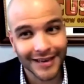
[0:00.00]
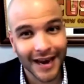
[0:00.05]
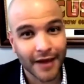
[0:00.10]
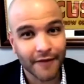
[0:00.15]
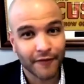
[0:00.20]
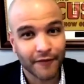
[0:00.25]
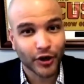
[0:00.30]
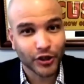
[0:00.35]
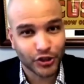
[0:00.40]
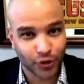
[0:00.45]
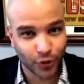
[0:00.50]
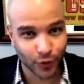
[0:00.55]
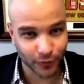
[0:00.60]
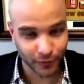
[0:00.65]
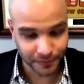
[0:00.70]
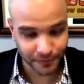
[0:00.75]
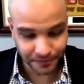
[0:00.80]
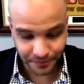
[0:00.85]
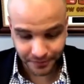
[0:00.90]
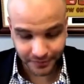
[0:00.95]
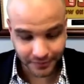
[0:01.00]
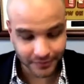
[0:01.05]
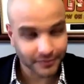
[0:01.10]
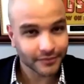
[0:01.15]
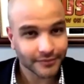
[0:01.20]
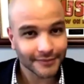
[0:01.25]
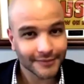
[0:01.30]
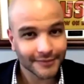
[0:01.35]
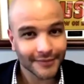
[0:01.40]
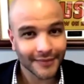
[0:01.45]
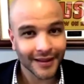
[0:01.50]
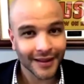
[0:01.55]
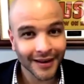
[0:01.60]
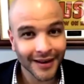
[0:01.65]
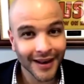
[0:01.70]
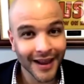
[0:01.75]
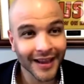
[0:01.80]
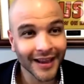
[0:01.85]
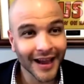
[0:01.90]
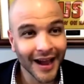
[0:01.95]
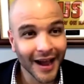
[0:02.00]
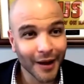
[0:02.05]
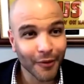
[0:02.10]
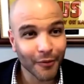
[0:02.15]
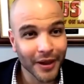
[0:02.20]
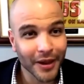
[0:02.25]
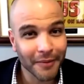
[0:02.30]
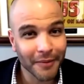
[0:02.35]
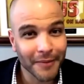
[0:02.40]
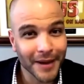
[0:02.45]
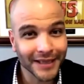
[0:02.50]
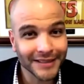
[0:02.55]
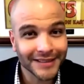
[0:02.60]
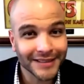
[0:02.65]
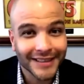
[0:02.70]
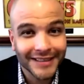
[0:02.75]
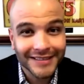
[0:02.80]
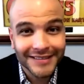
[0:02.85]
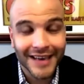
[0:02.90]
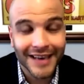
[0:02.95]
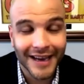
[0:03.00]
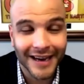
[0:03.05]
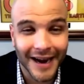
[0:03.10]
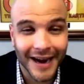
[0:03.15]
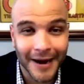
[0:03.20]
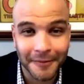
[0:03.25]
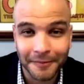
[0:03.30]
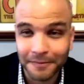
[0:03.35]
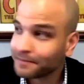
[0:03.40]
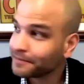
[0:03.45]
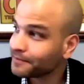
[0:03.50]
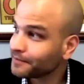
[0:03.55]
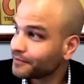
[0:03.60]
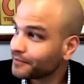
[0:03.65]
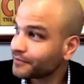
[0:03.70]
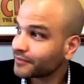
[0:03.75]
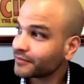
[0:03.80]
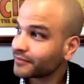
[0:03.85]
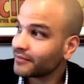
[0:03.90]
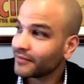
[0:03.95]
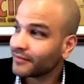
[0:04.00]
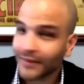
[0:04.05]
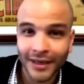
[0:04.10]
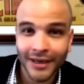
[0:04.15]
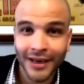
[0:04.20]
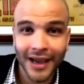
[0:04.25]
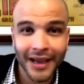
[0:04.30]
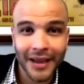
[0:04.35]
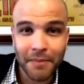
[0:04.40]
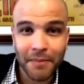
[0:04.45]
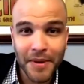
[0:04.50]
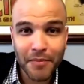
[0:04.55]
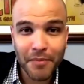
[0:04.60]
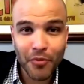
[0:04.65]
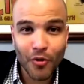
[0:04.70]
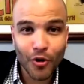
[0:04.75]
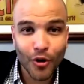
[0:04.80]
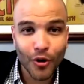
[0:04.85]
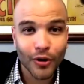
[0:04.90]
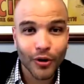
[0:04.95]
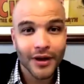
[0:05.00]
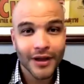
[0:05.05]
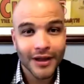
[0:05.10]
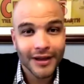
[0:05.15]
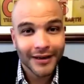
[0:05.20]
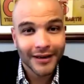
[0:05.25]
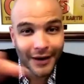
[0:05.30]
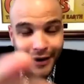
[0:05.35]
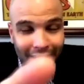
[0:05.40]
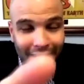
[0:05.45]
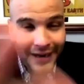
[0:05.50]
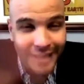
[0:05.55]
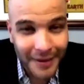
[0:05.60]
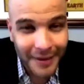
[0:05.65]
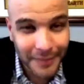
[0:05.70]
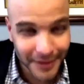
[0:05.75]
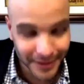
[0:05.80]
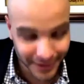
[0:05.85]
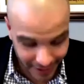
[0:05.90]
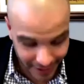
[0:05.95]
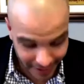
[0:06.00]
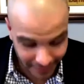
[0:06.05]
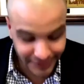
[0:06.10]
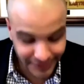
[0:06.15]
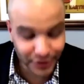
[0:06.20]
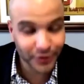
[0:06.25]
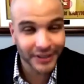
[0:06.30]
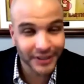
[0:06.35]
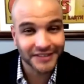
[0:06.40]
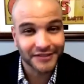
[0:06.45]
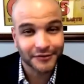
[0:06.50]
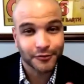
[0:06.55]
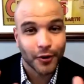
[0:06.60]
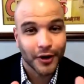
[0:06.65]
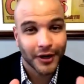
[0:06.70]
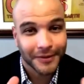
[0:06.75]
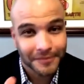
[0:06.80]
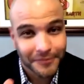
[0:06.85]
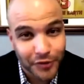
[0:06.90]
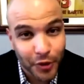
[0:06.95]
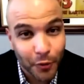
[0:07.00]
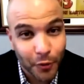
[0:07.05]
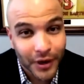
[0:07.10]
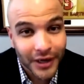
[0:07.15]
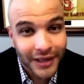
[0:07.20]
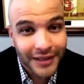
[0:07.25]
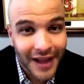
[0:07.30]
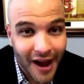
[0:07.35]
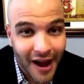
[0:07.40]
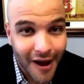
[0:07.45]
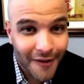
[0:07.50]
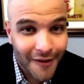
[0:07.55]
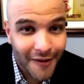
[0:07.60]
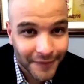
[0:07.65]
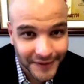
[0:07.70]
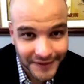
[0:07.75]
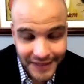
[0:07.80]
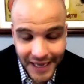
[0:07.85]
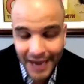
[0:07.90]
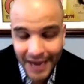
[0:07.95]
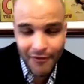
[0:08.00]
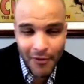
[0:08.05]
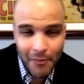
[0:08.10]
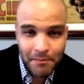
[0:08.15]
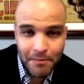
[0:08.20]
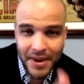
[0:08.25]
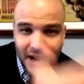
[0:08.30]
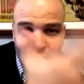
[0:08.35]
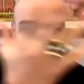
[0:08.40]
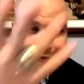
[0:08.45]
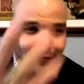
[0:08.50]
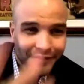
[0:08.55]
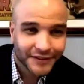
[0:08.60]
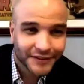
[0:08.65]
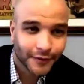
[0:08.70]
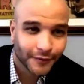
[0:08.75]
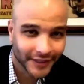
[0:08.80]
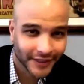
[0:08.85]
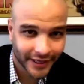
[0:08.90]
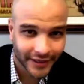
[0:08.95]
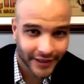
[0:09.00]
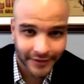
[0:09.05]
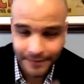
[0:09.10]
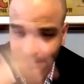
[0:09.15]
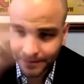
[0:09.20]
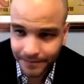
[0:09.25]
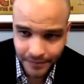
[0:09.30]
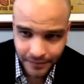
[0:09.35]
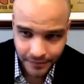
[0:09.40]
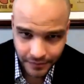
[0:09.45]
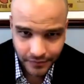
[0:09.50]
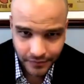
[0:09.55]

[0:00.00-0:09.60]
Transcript: is like virtual. Like uh, we mentioned, it's like a uh, like people go look. Let, let me show you this story. So we're in the office. I have a big office over here,